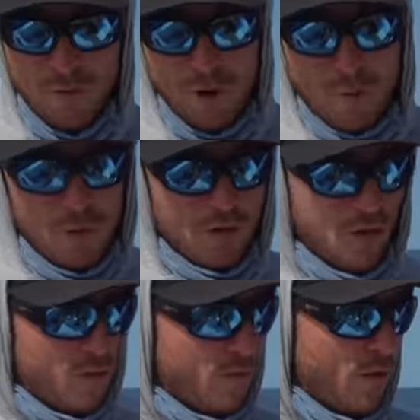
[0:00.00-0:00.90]
very
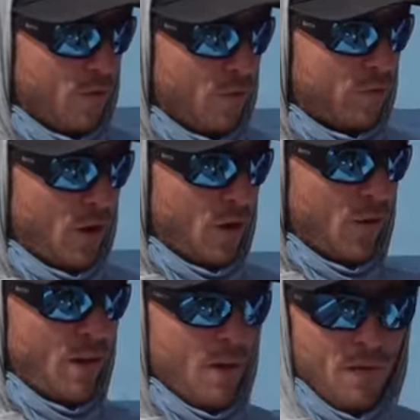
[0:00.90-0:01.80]
appreciative of him. So
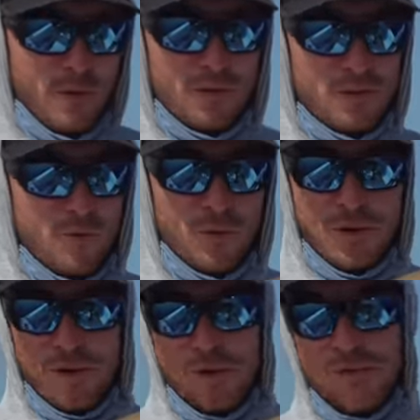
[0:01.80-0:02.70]
Vic's definitely
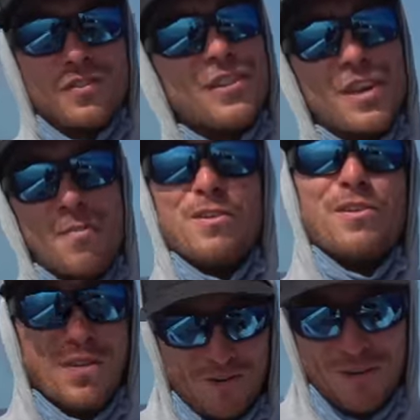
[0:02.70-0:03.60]
gonna cook this thing up into
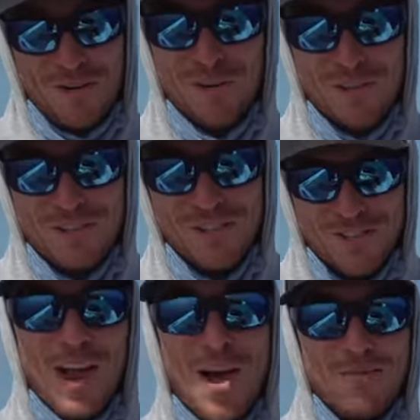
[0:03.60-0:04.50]
something
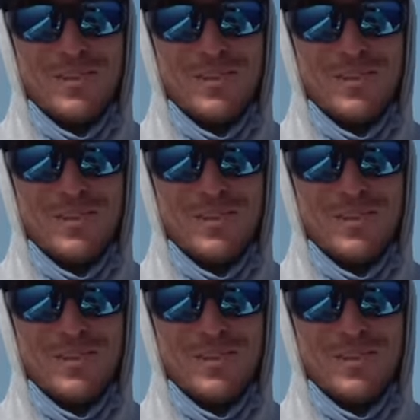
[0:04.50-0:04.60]
delicious, I'm